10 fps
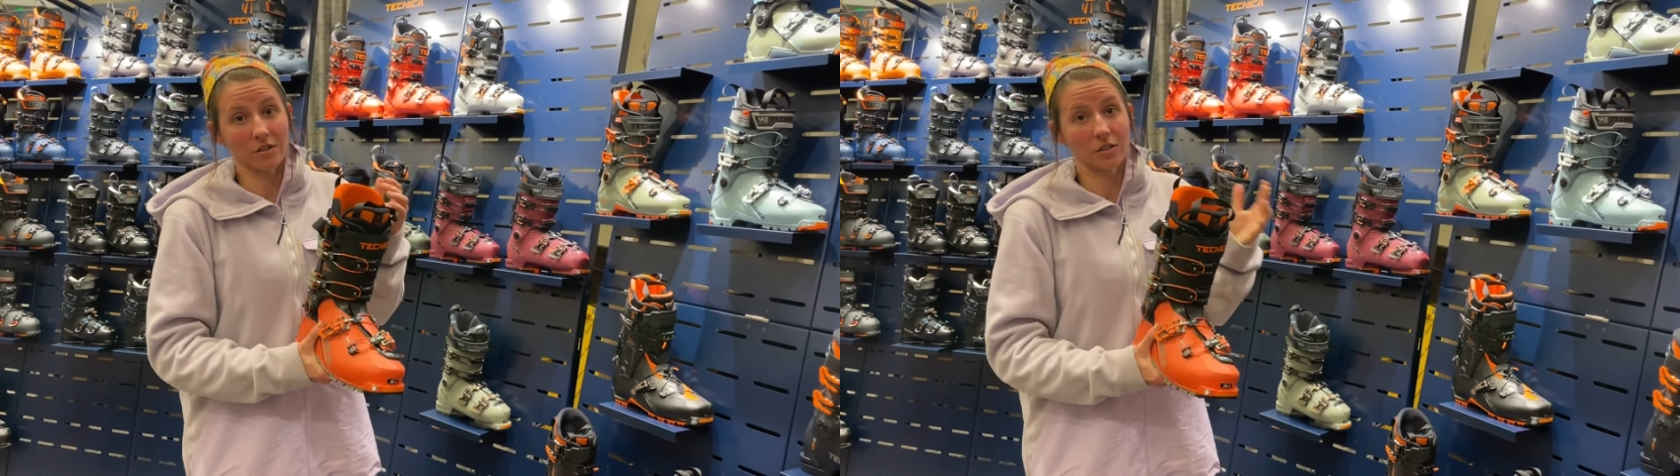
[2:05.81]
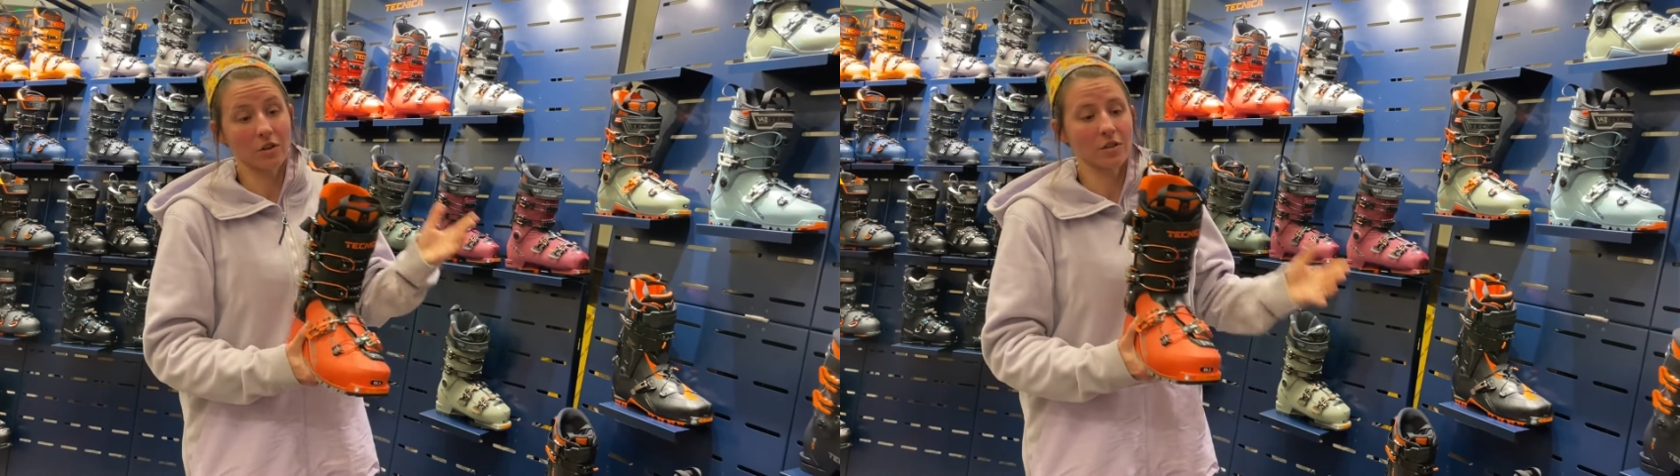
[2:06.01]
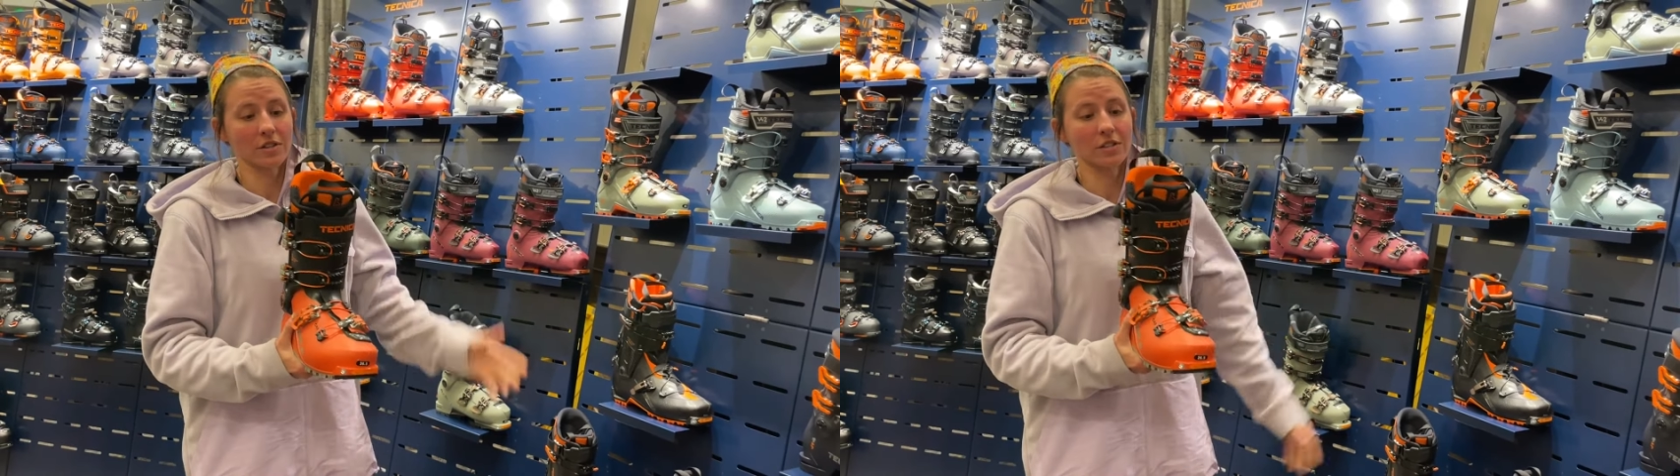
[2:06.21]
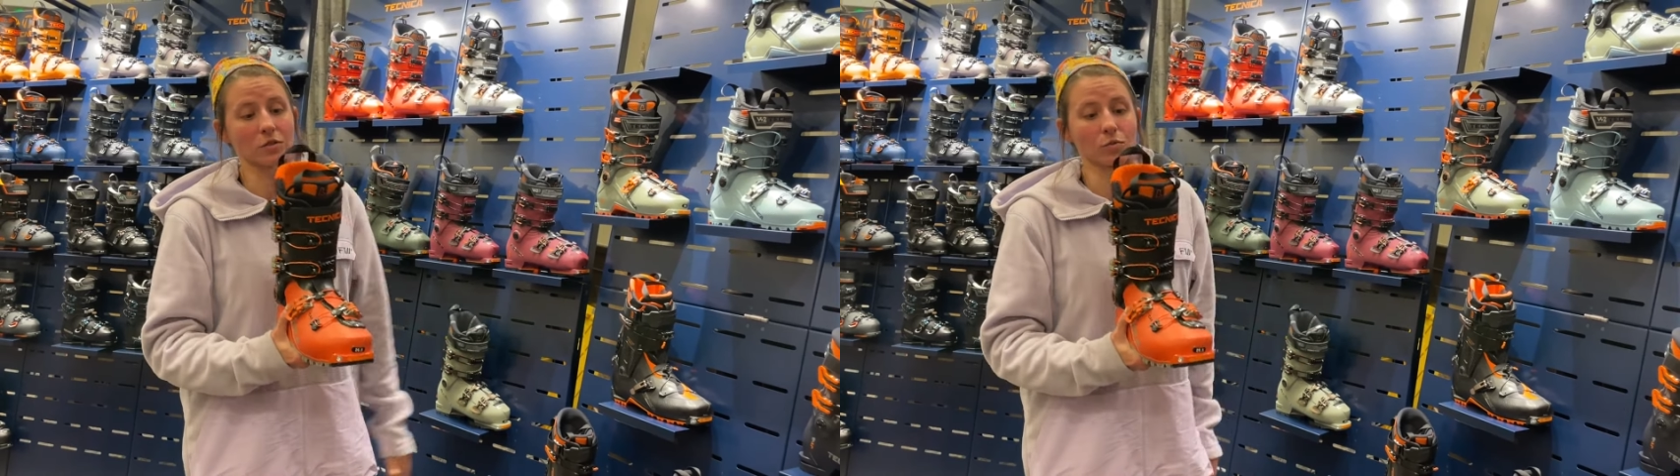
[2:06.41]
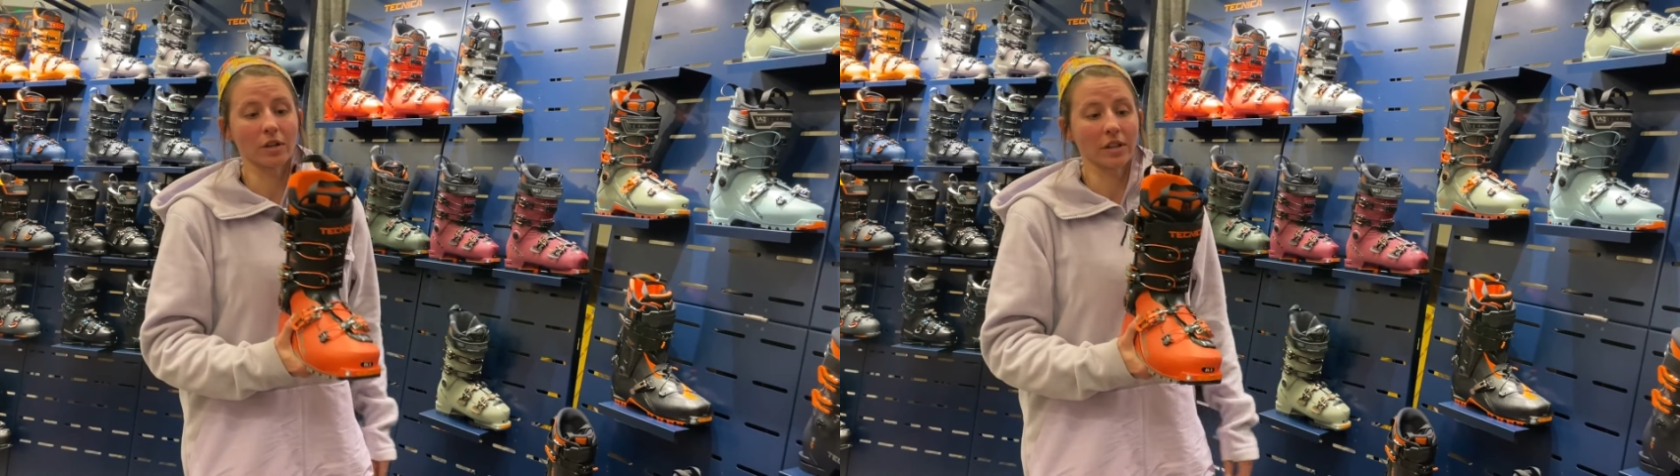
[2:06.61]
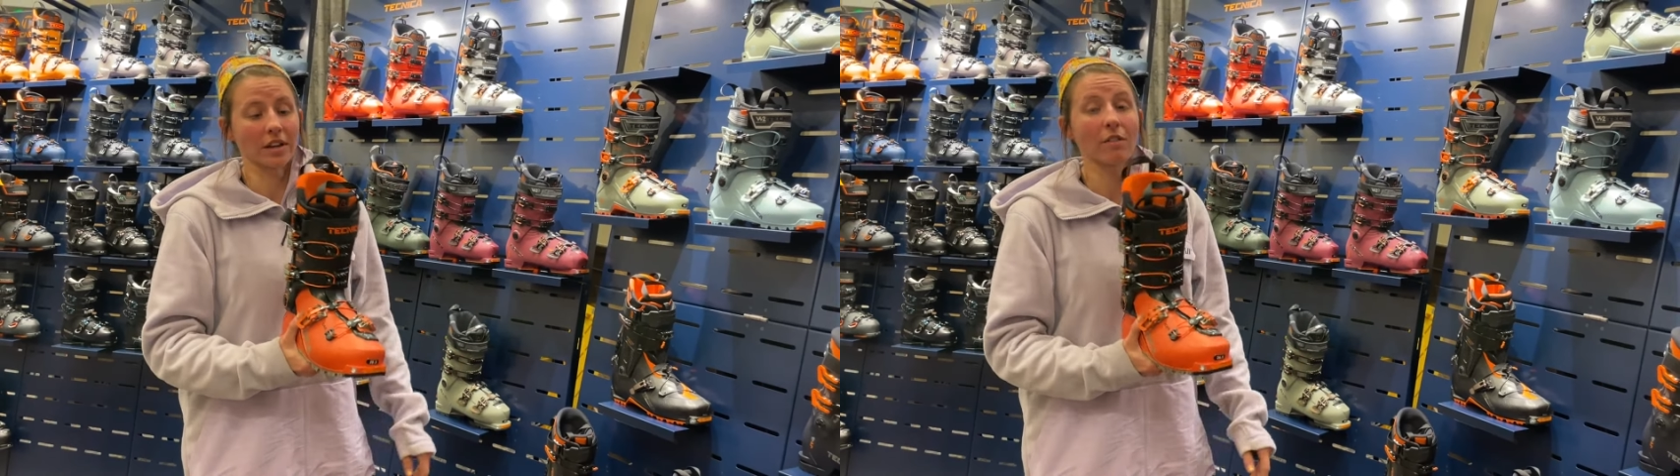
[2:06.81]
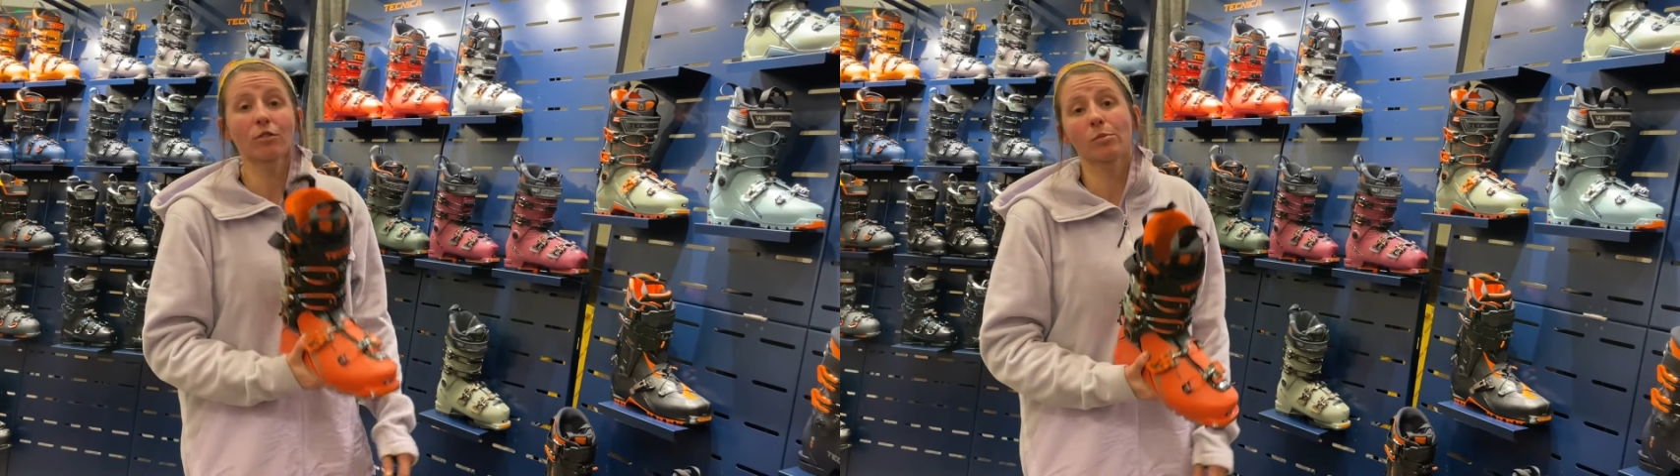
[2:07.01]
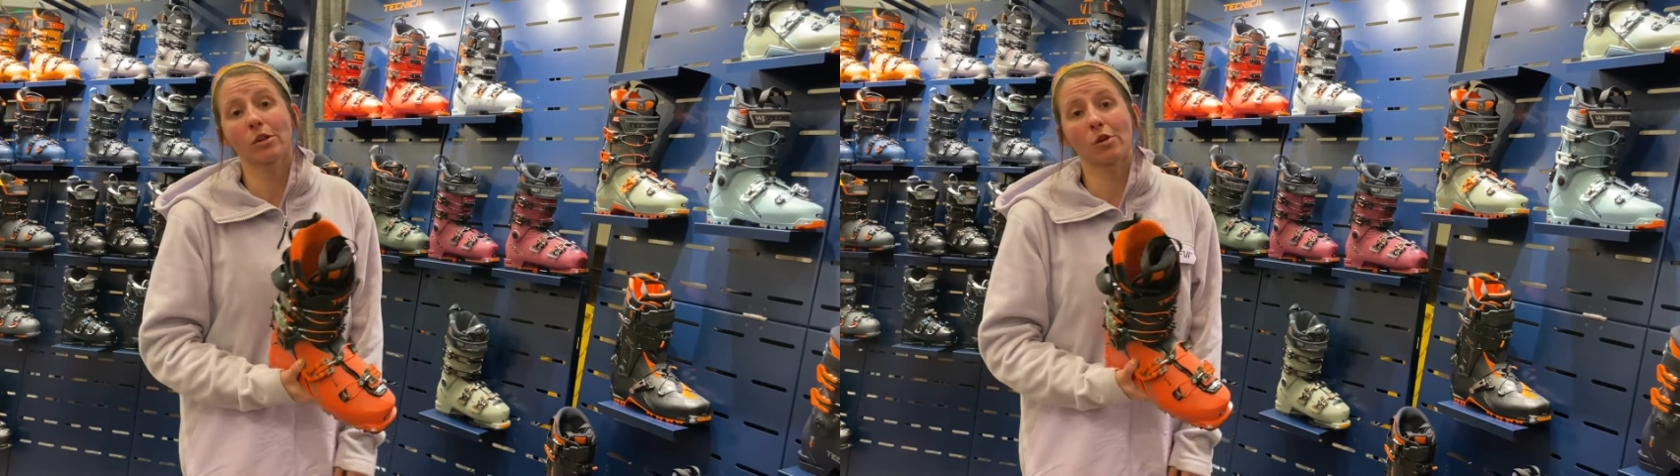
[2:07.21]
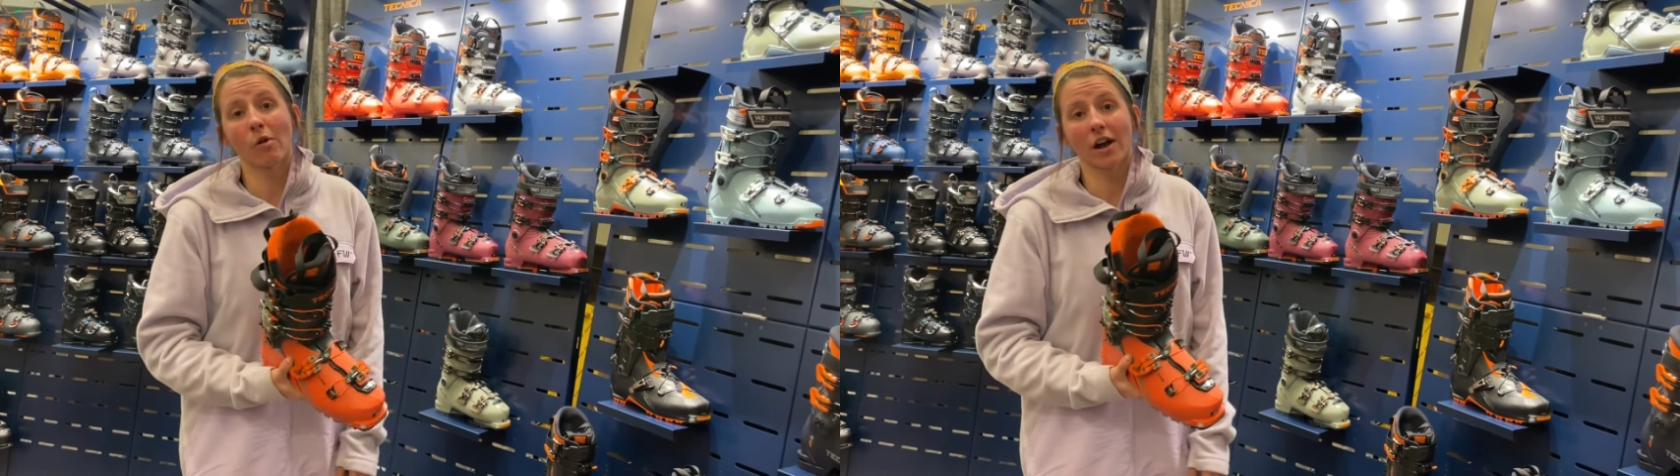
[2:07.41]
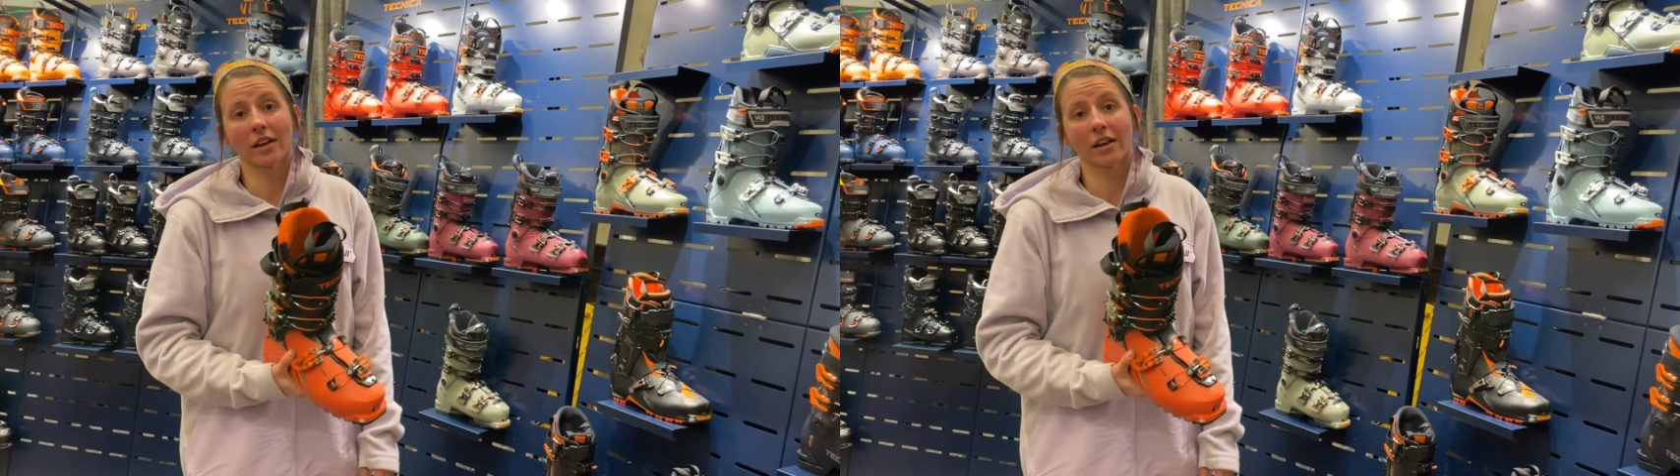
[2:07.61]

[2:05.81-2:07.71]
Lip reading: So this is really comfortable to walk